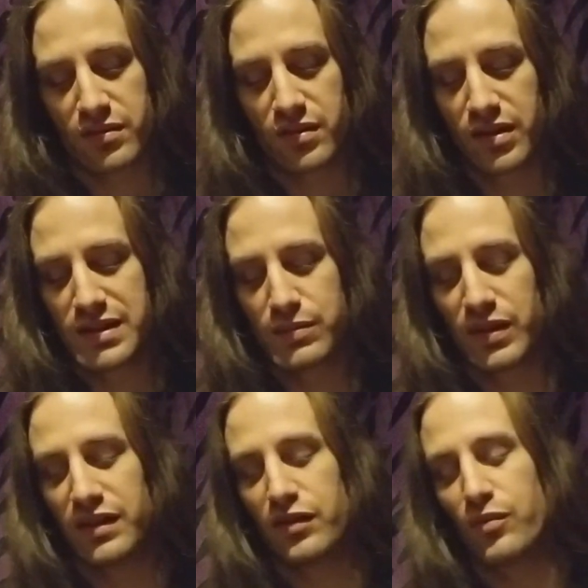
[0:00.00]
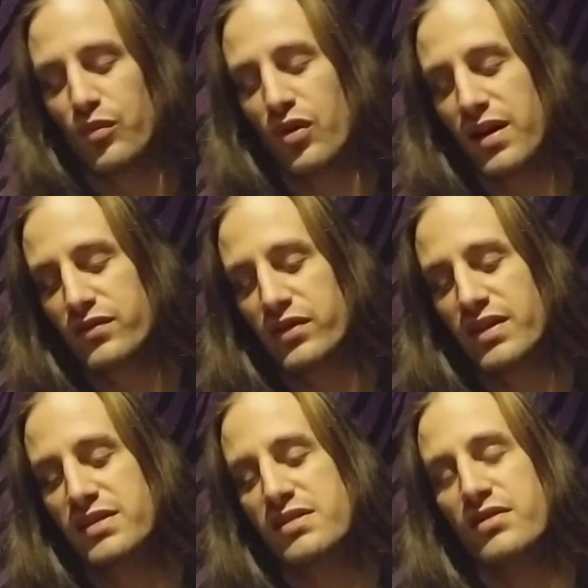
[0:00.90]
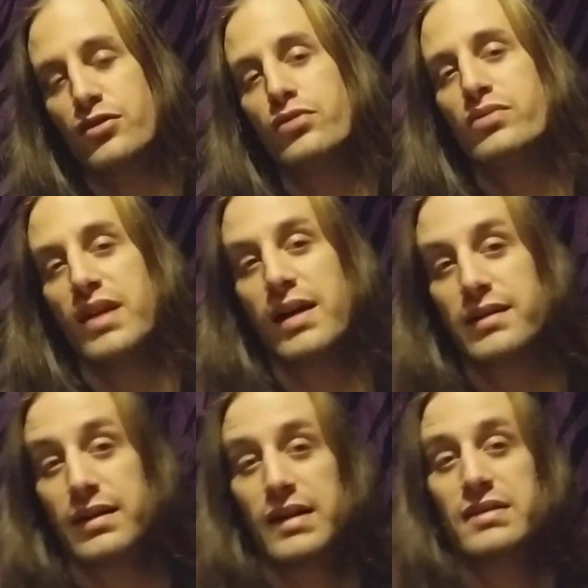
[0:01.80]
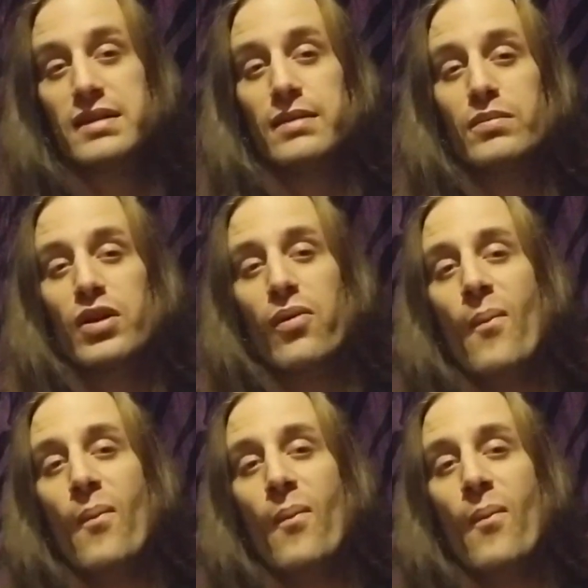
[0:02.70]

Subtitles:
to explain a little more after this. A new tactic I've seen them do,